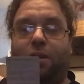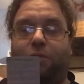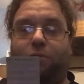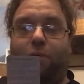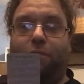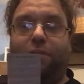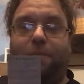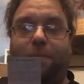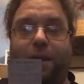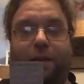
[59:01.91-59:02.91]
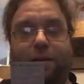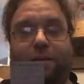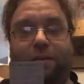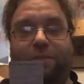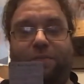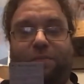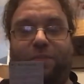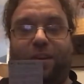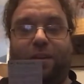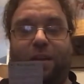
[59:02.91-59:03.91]
groans in pain at her
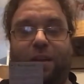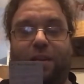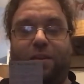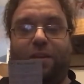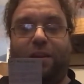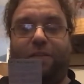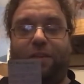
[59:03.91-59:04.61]
feet, her knife in his